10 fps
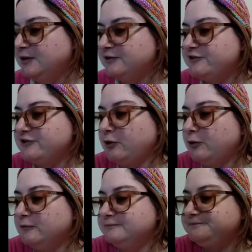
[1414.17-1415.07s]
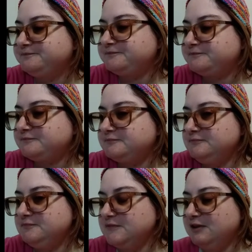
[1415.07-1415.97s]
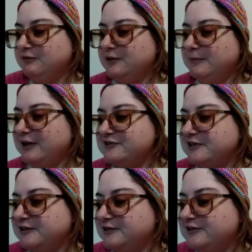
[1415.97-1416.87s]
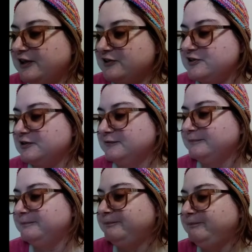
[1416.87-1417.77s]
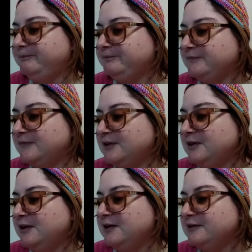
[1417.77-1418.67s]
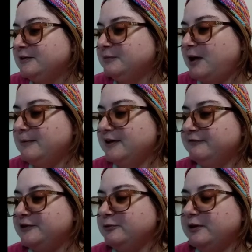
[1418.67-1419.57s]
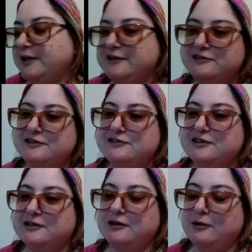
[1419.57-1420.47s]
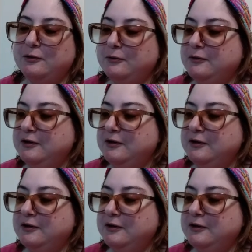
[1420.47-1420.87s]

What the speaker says: So, for the masculine section, there are probably a few ways this could go.